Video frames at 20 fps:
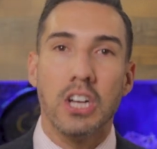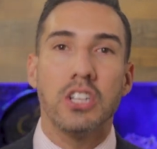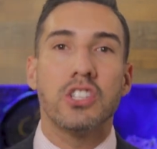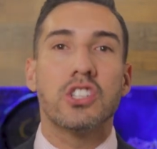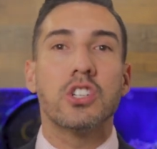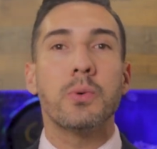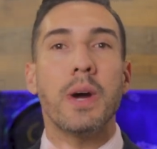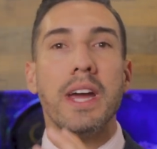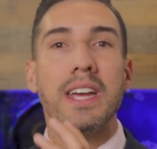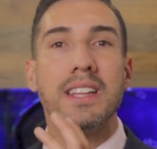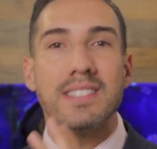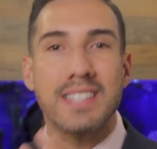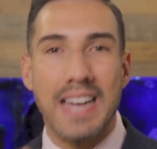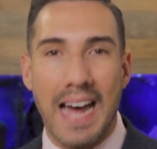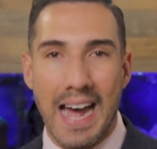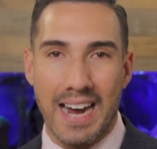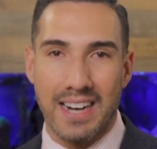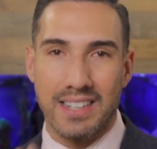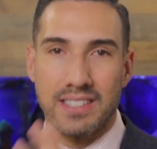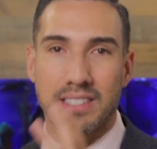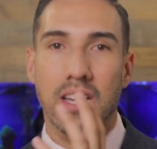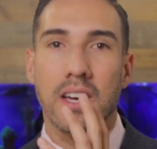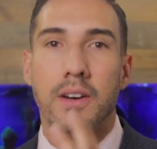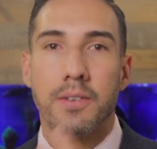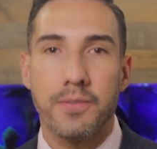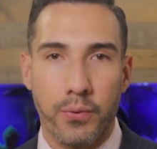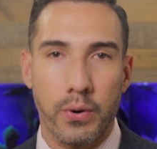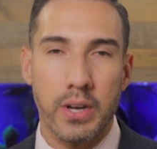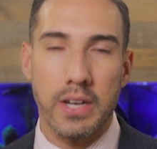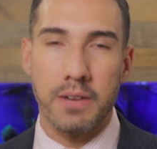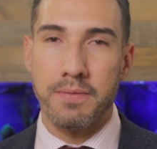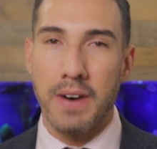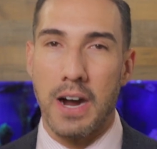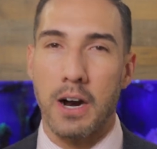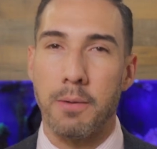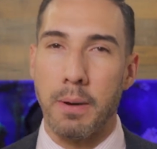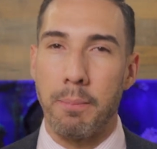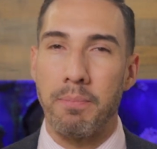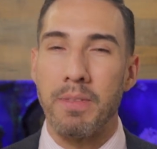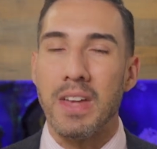to a tax-free
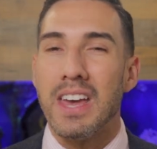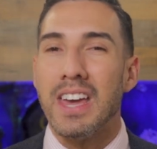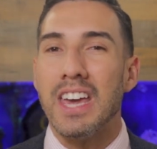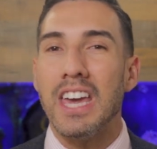environment.